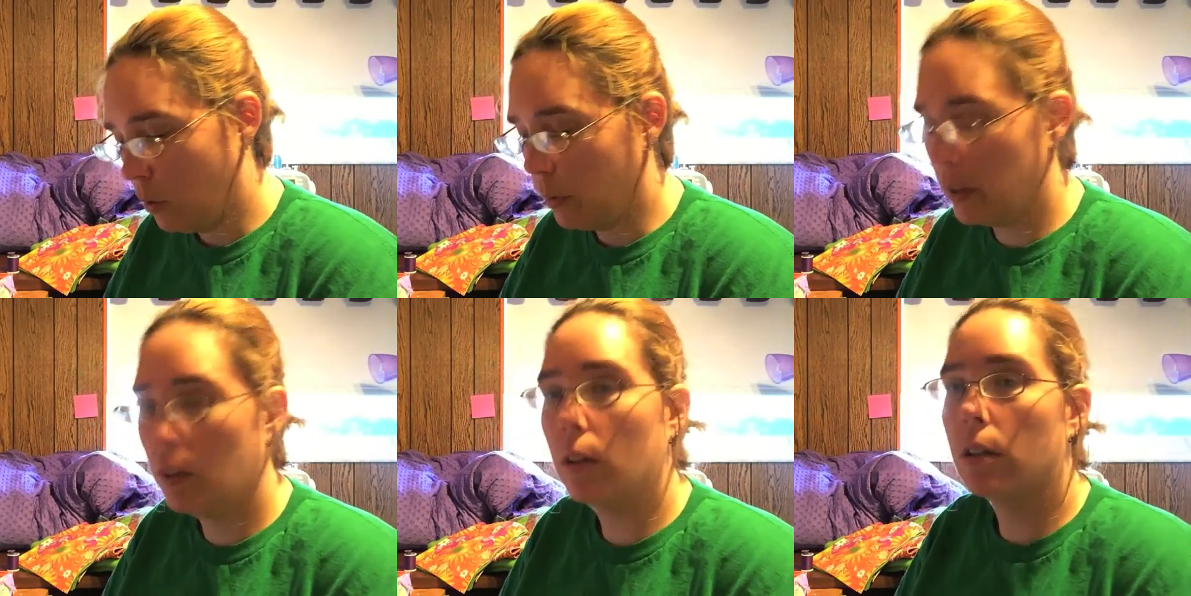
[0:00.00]
when
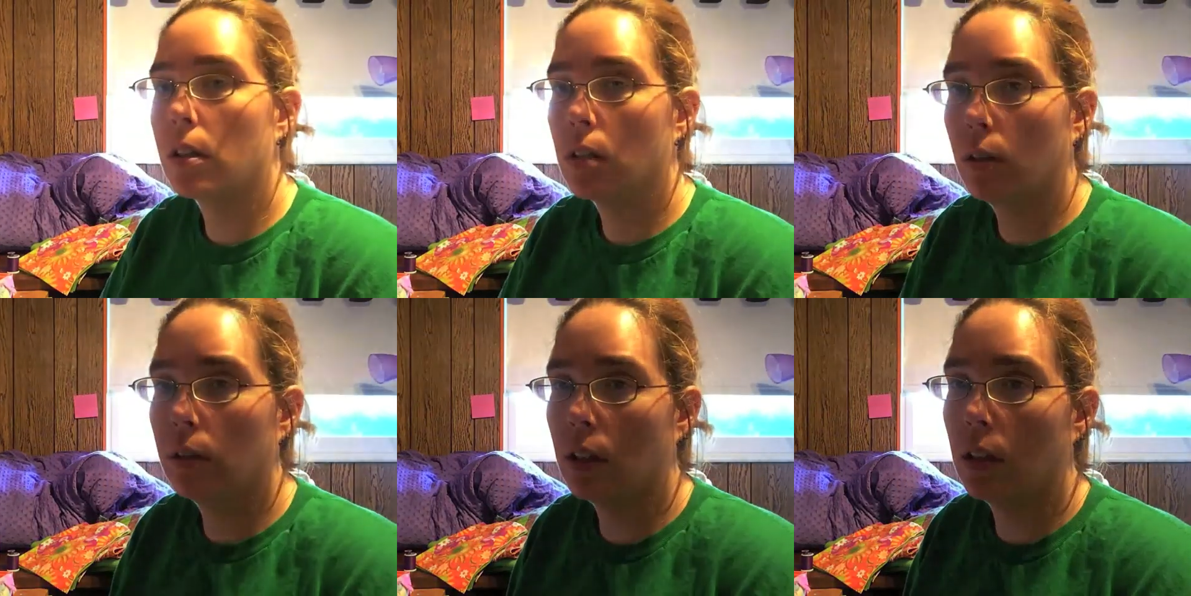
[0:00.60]
you go to
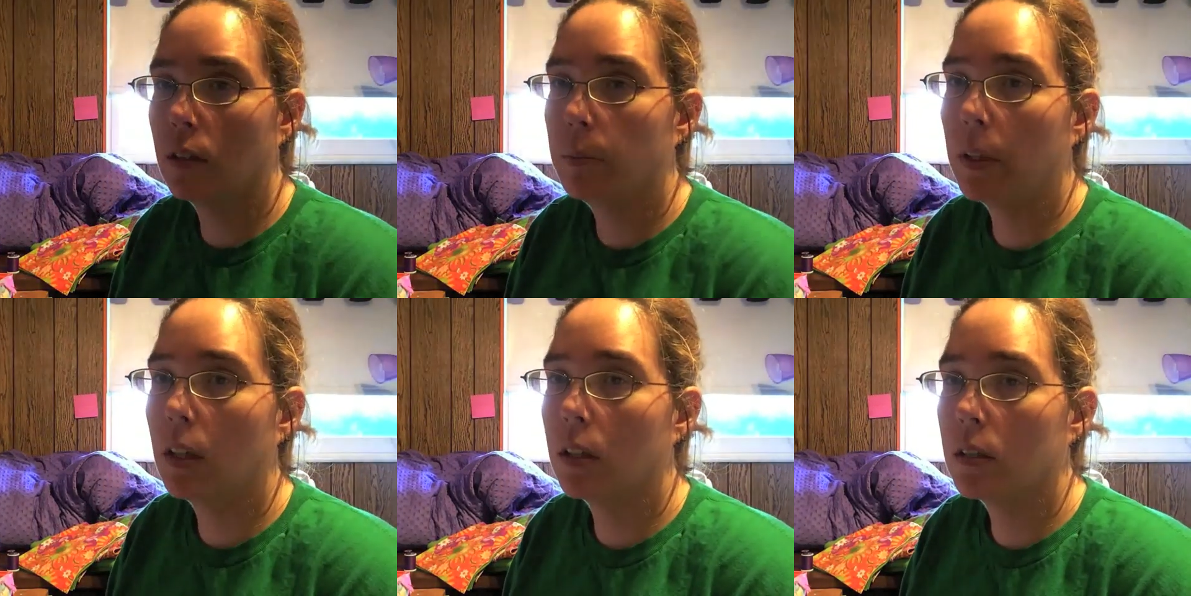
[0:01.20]
sew these,
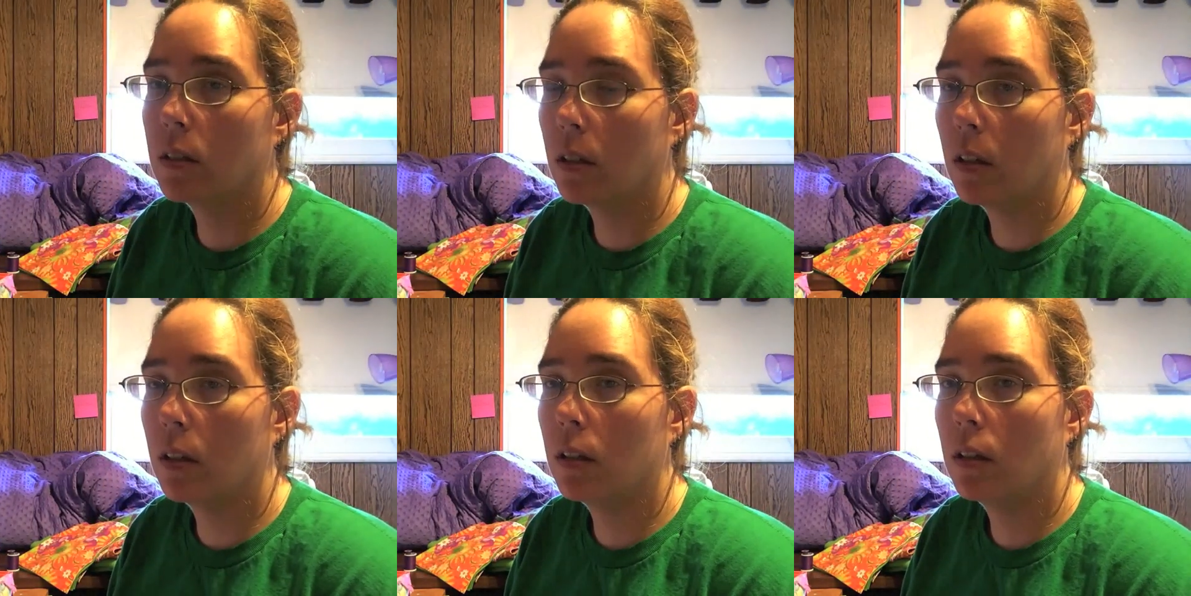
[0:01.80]
because
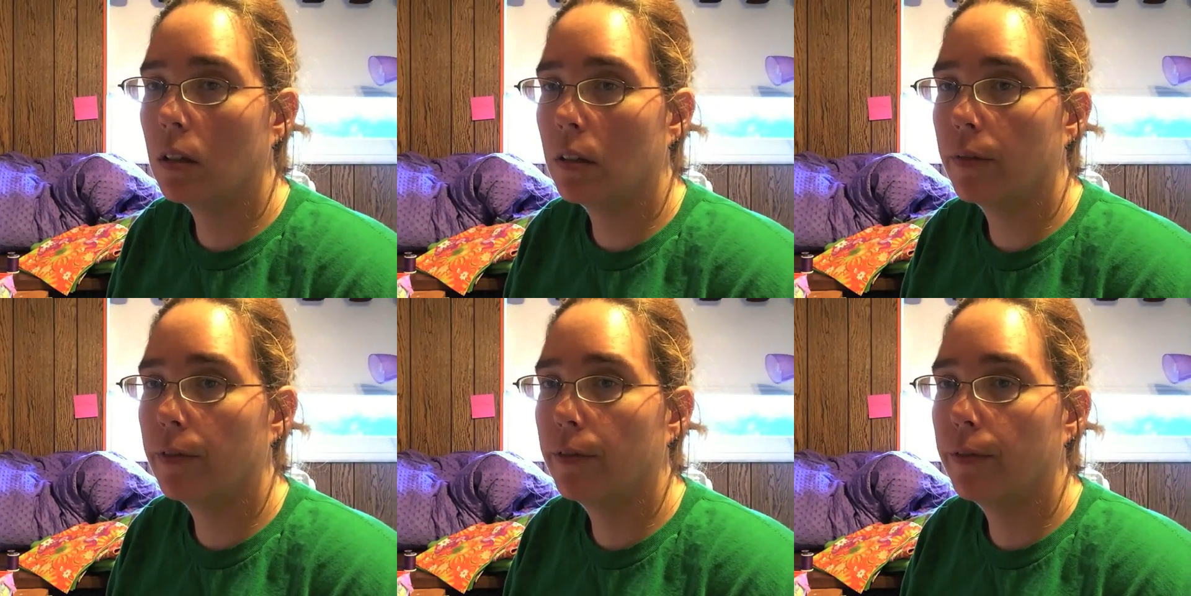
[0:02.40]
the the
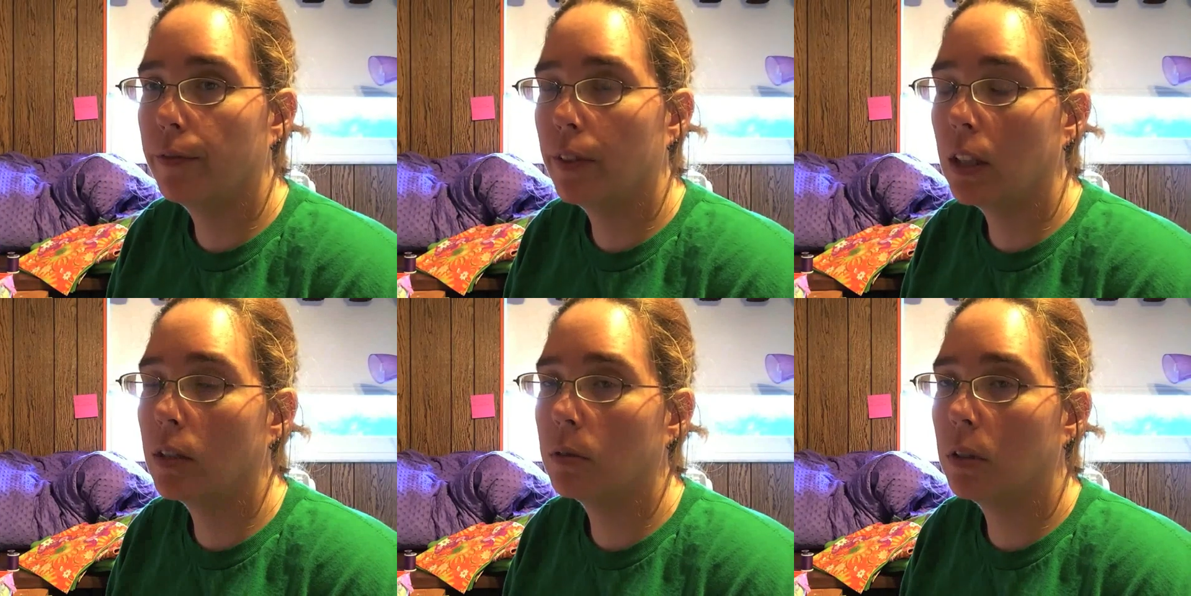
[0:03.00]

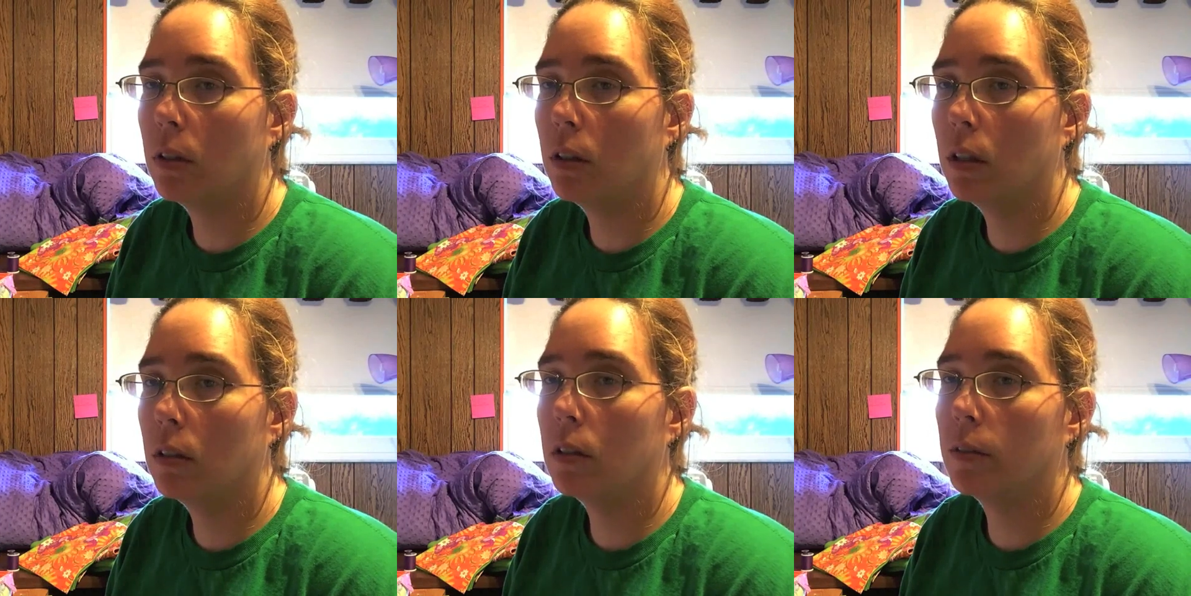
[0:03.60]
fleece will
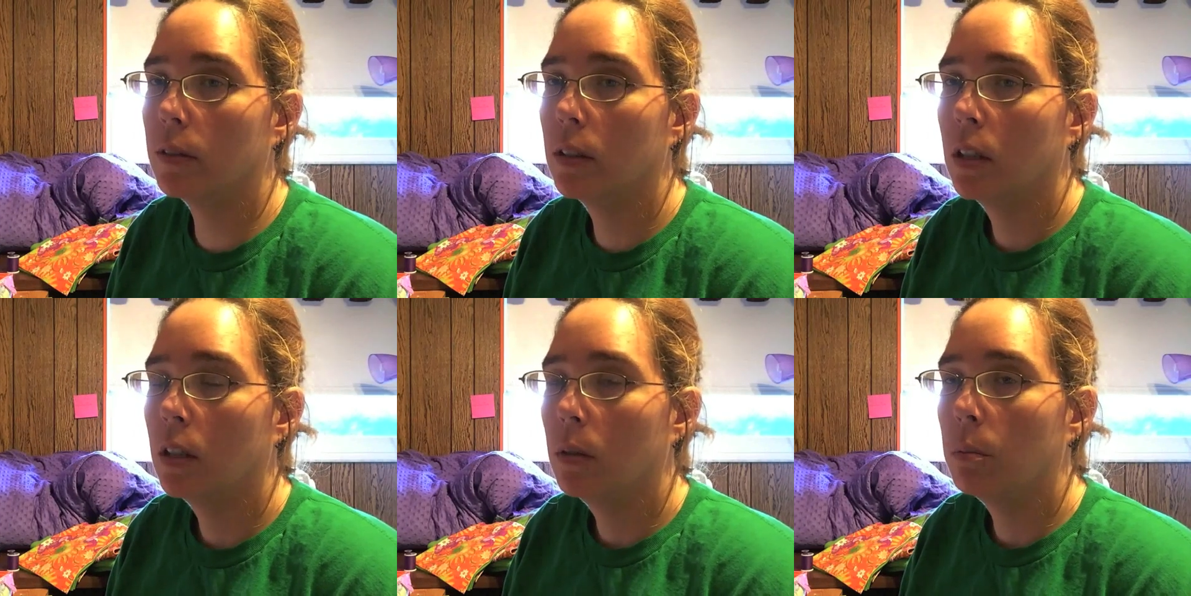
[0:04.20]
it'll
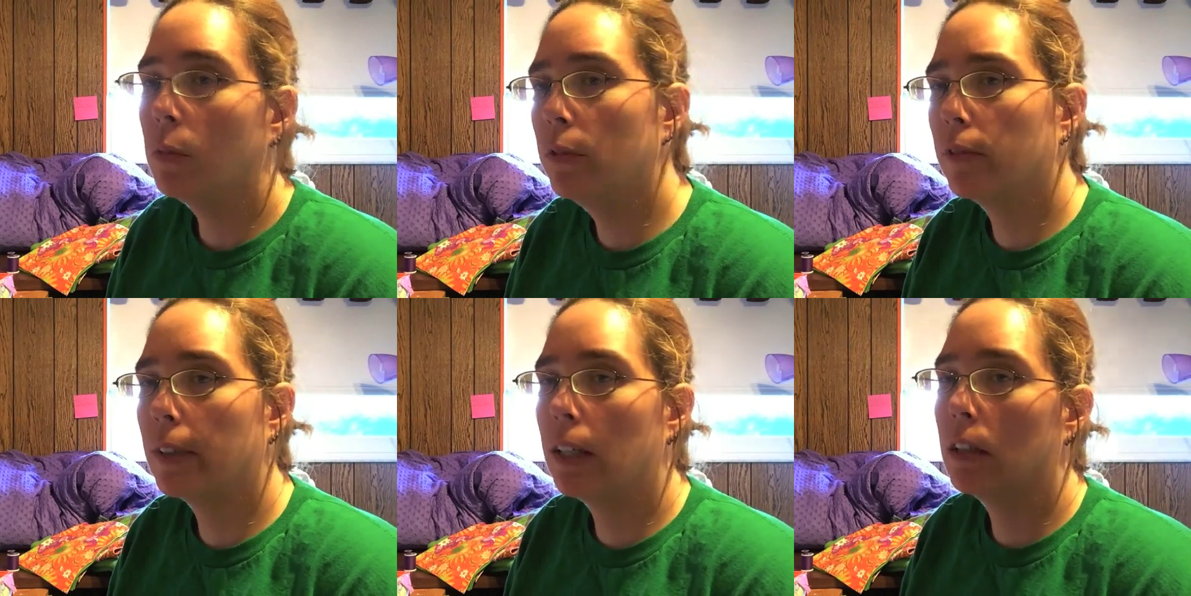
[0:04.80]
move
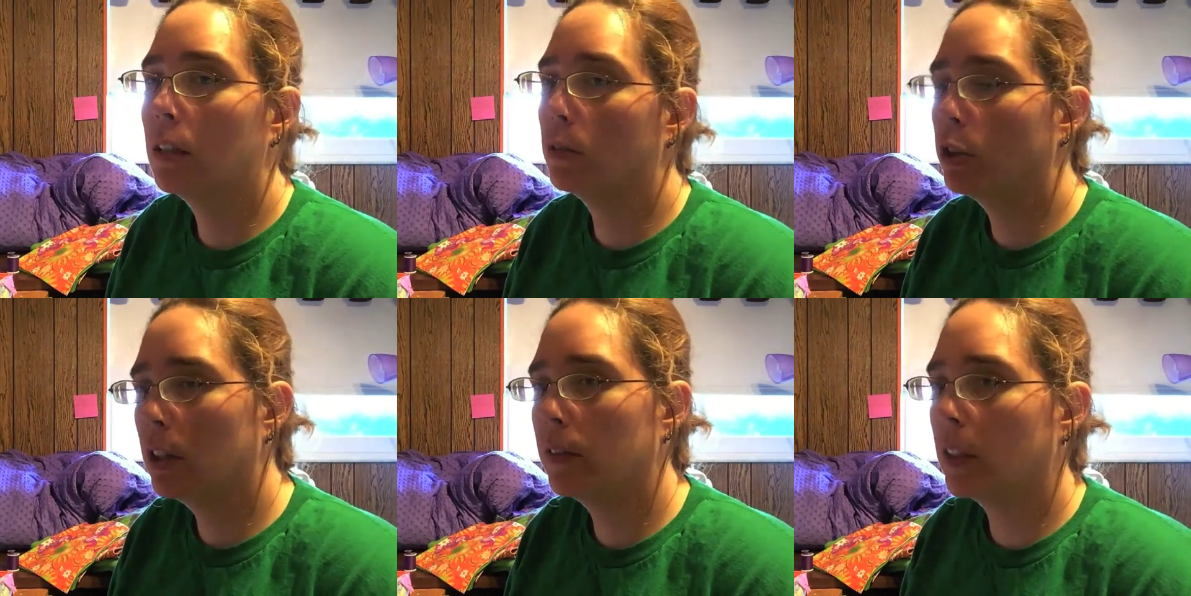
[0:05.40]
around, it'll
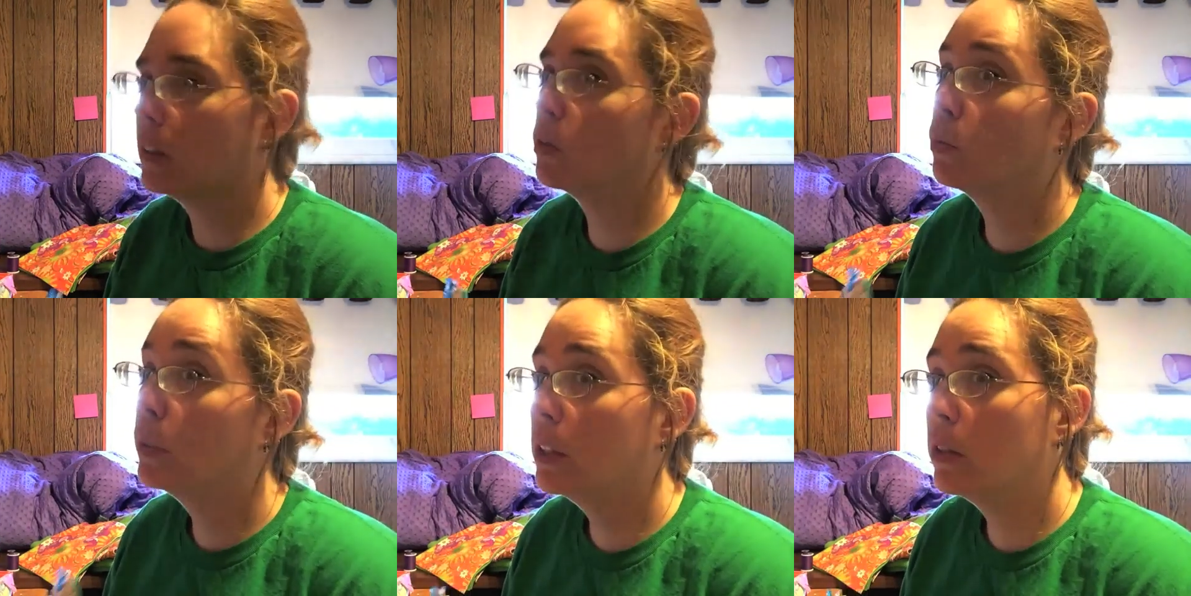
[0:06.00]
shift because
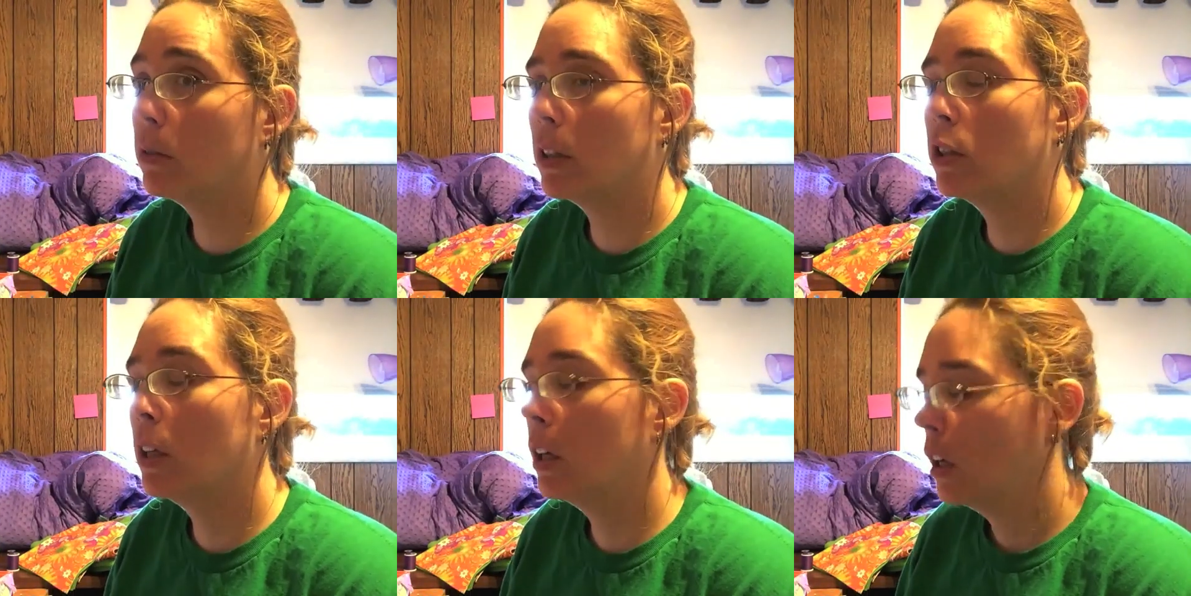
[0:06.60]
it's really
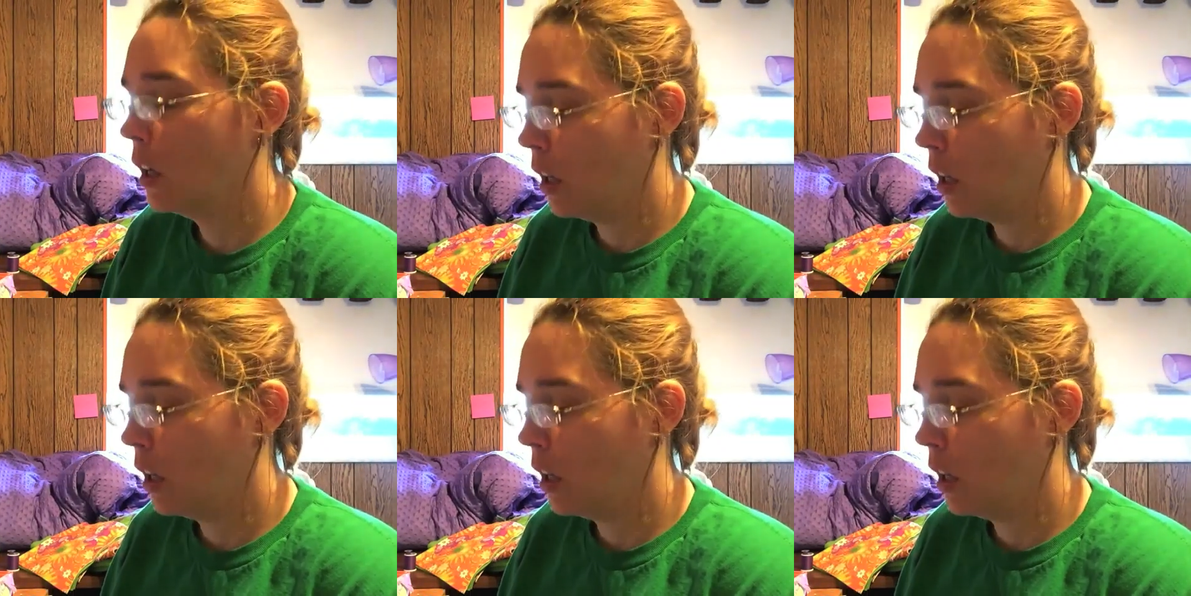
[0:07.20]
stretchy.